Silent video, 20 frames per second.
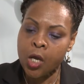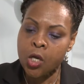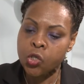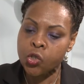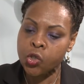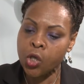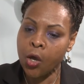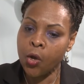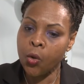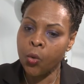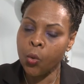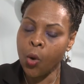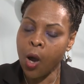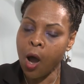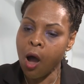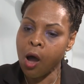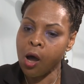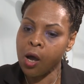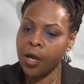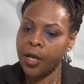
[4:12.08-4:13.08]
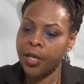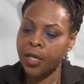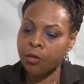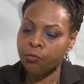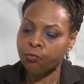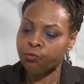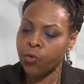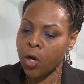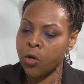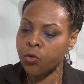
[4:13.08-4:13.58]
So I
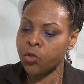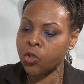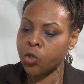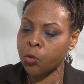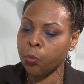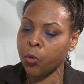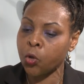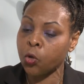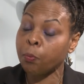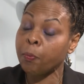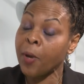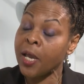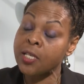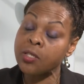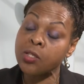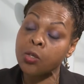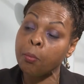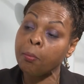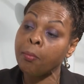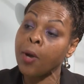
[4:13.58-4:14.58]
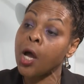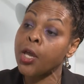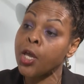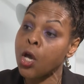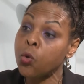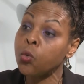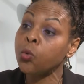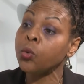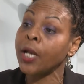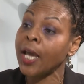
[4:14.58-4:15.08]
wrote a book based on my
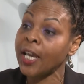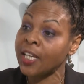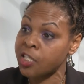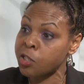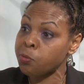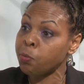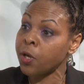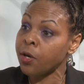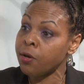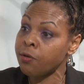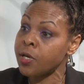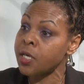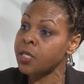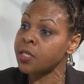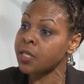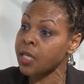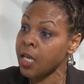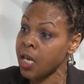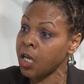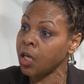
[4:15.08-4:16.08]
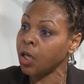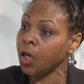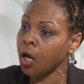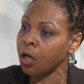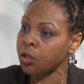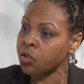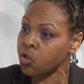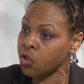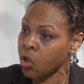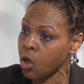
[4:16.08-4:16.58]
own experience in
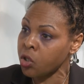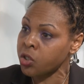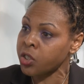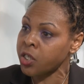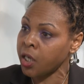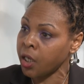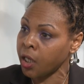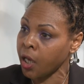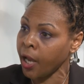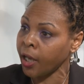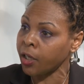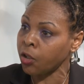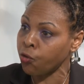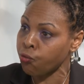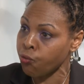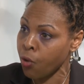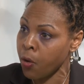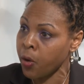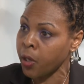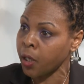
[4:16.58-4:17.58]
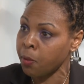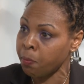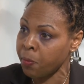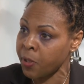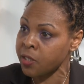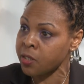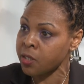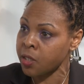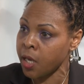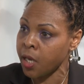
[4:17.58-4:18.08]
starting and growing a
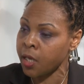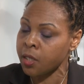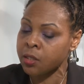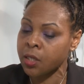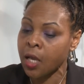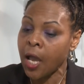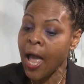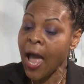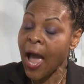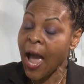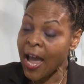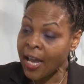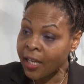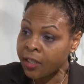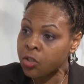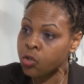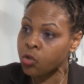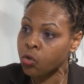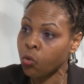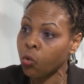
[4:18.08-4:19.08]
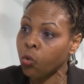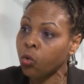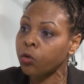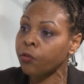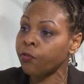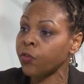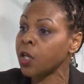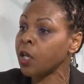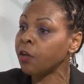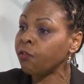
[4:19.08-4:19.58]
business, and all
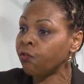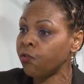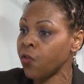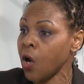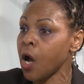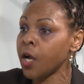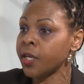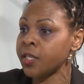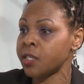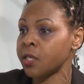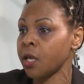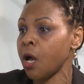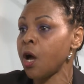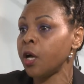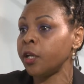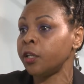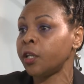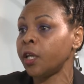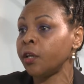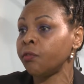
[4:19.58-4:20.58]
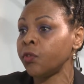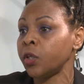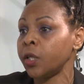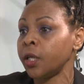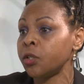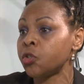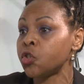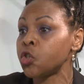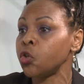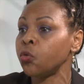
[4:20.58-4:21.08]
of the advice that I'd
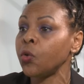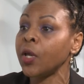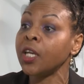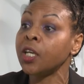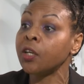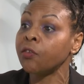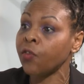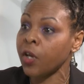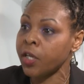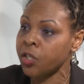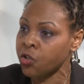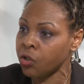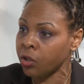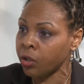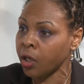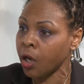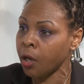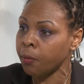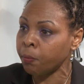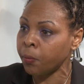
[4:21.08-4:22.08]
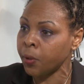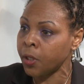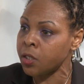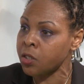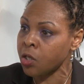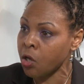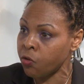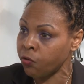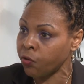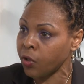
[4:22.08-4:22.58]
given to innovation companies
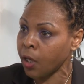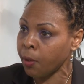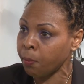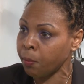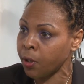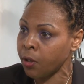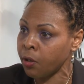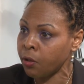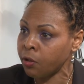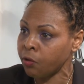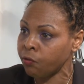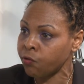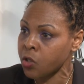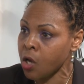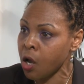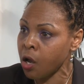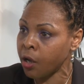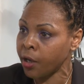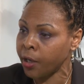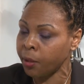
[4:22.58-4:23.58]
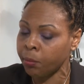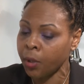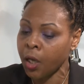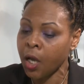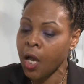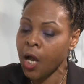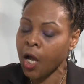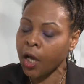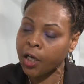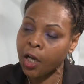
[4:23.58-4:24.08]
over that period of time.
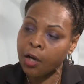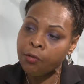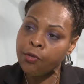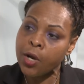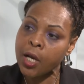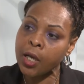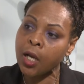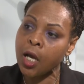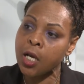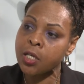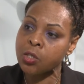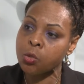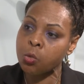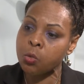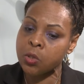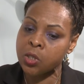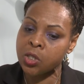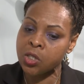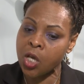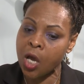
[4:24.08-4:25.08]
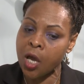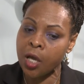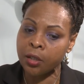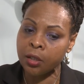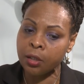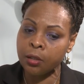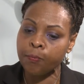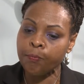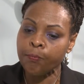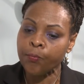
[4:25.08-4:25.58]
And I realised there were
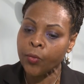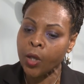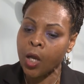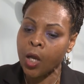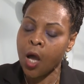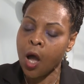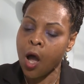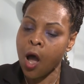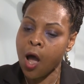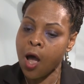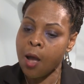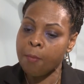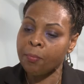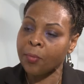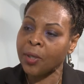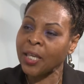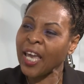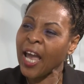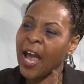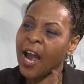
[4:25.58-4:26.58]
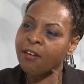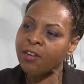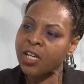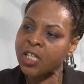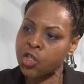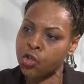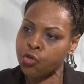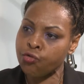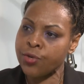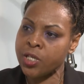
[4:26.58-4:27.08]
certain Um,
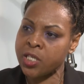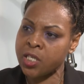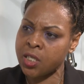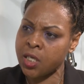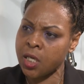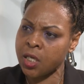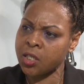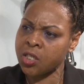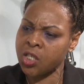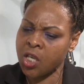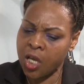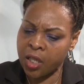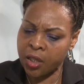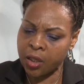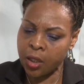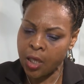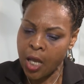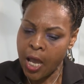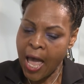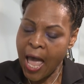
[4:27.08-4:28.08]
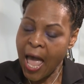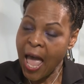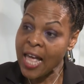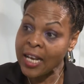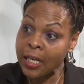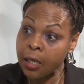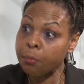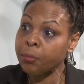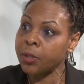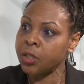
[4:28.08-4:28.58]
characteristics, certain
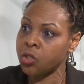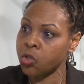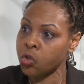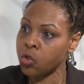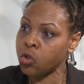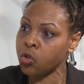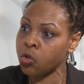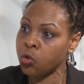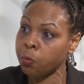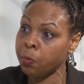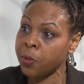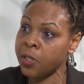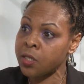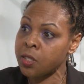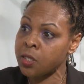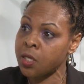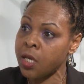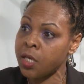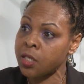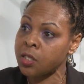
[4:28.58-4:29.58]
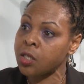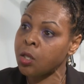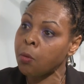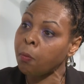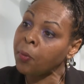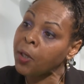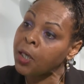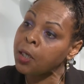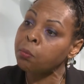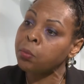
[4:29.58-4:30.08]
elements to a business that
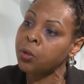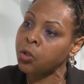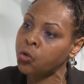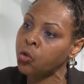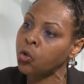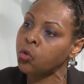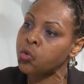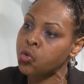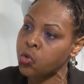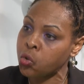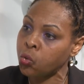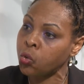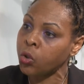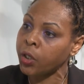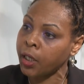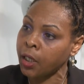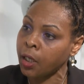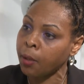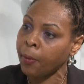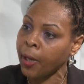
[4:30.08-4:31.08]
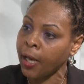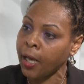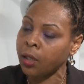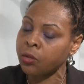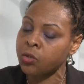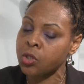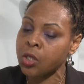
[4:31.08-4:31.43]
people are not talking about.